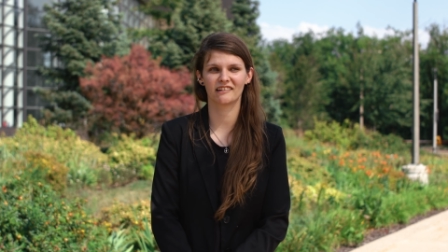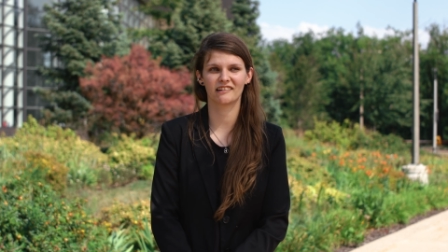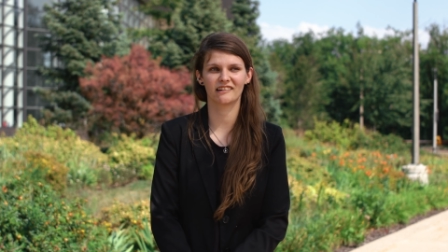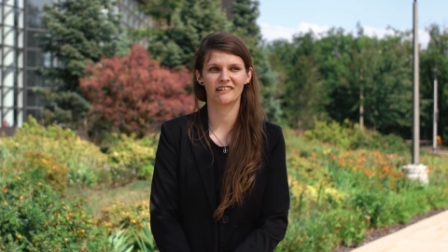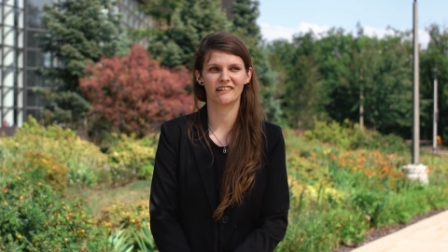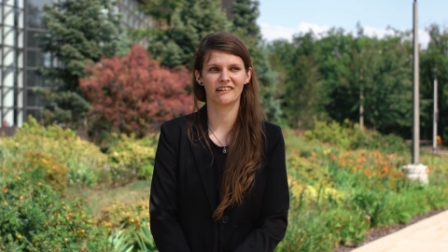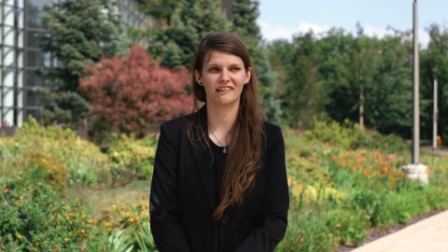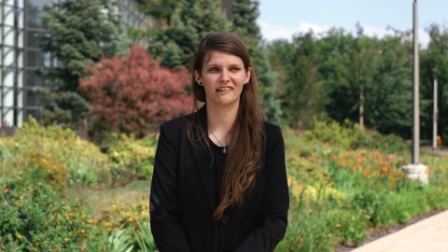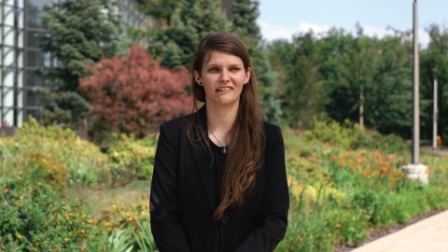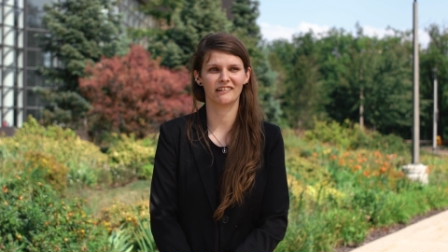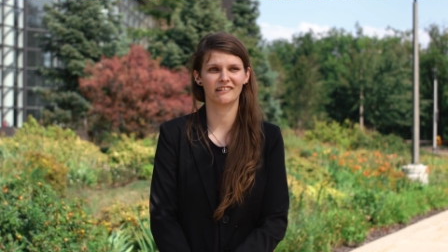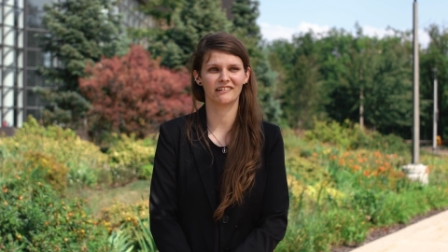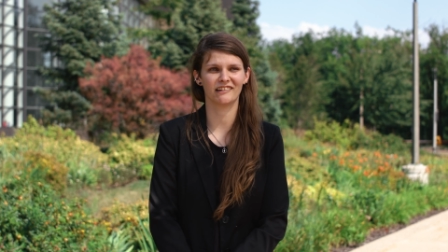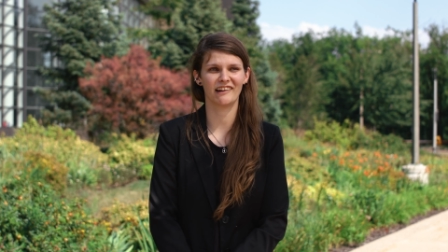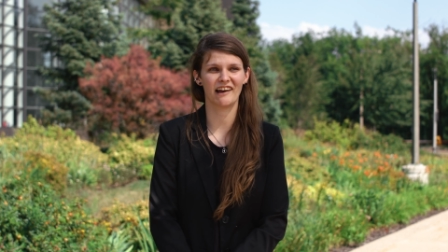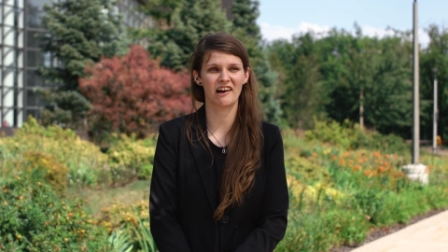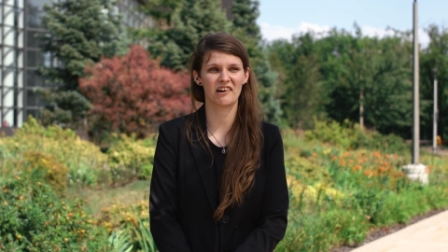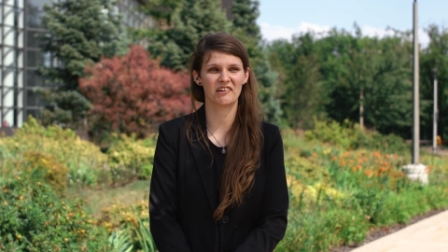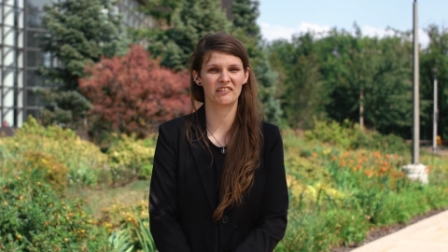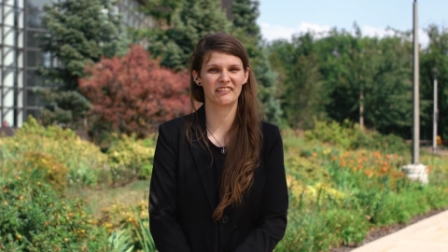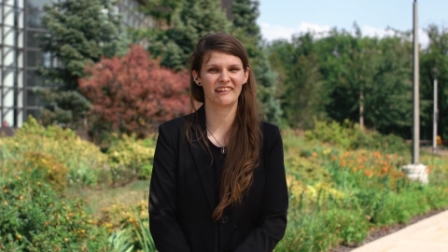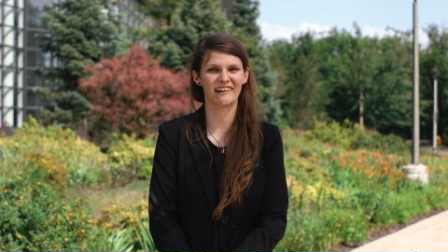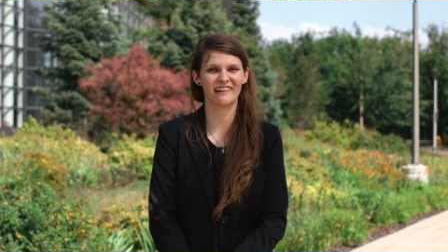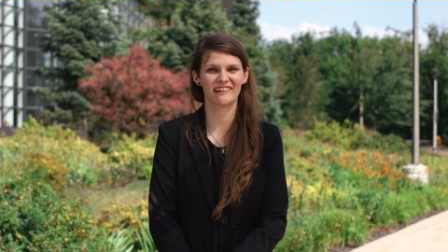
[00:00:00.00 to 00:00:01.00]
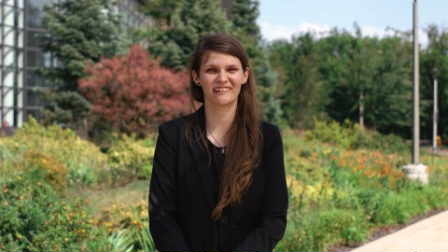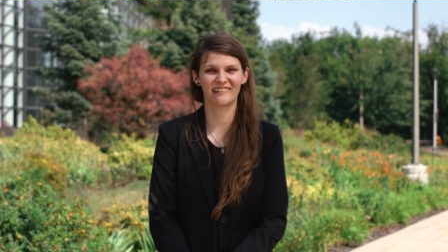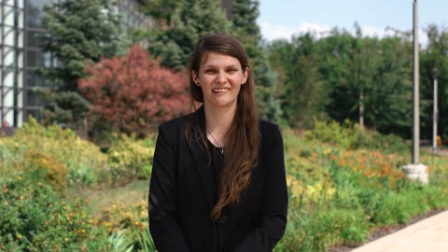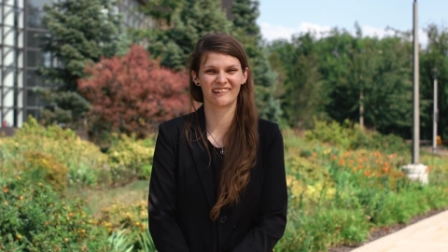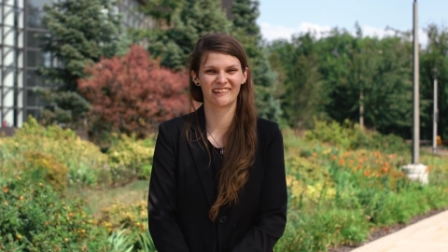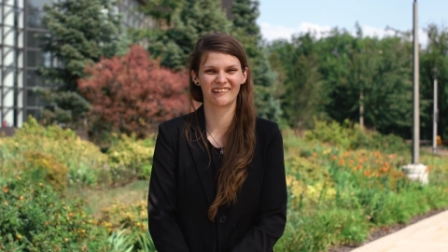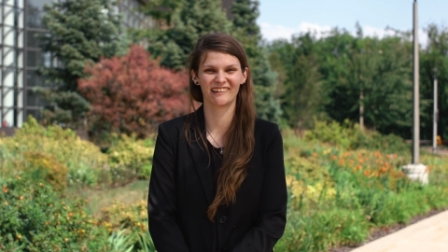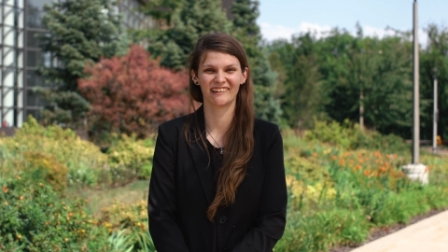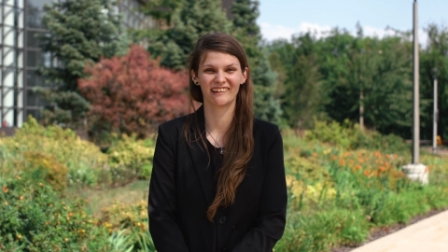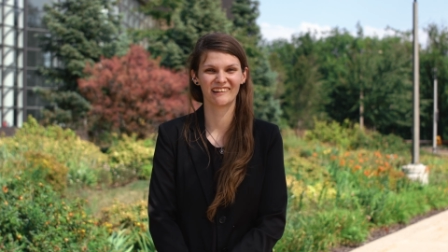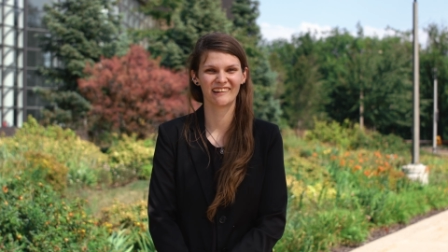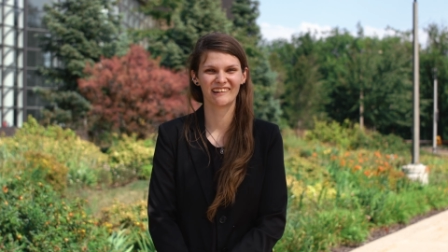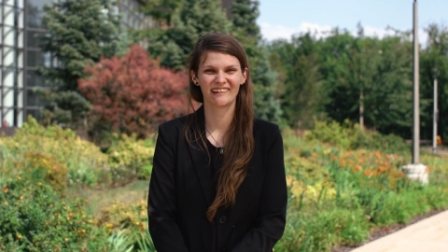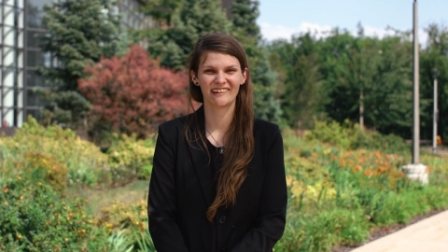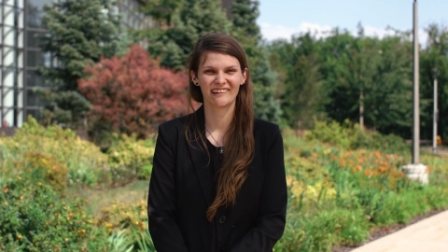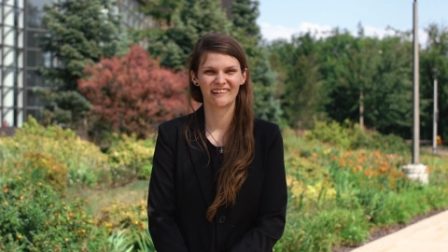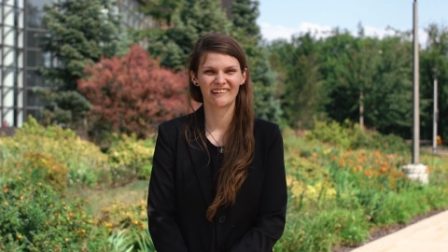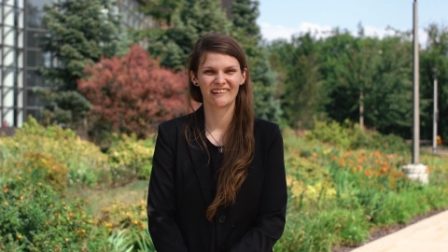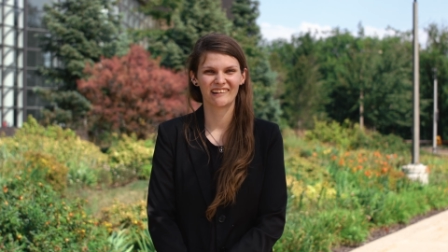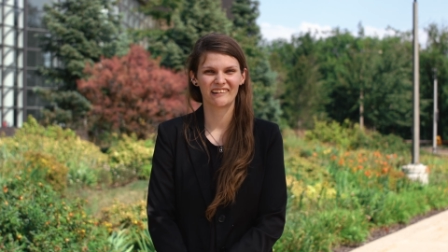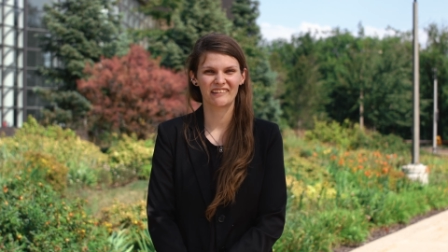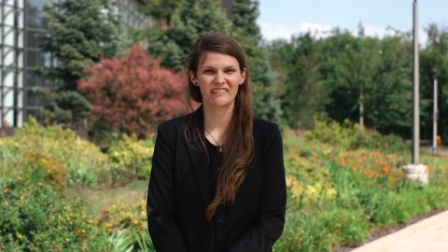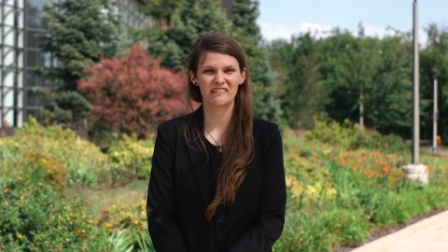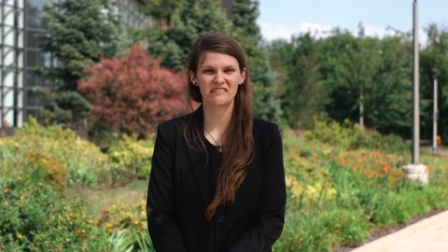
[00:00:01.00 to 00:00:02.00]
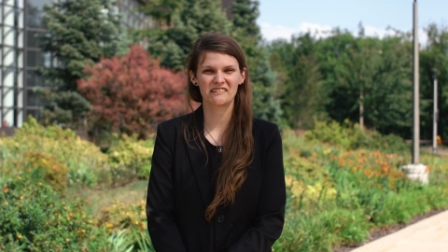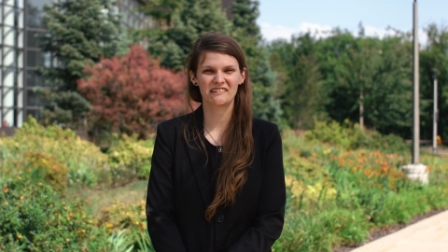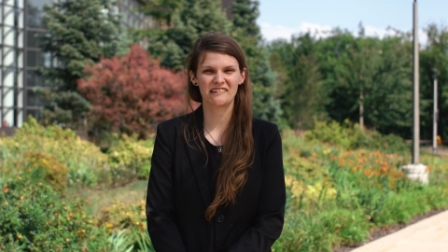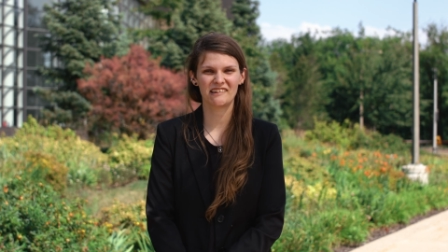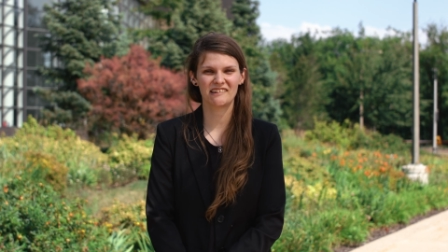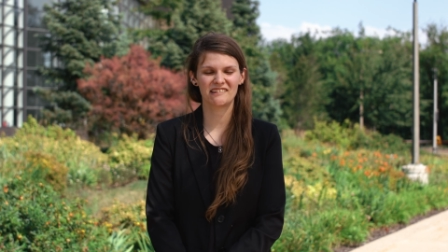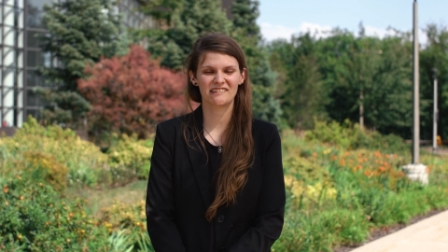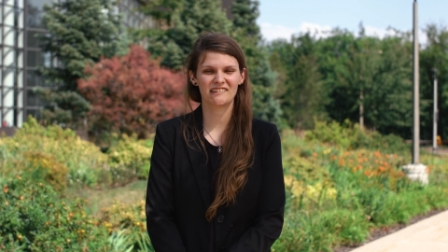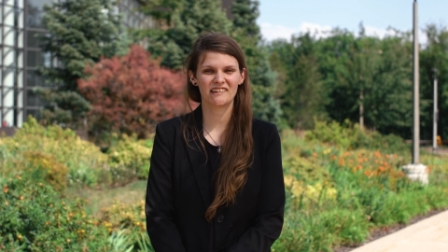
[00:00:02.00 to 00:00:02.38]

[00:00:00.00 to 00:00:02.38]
And now that those kids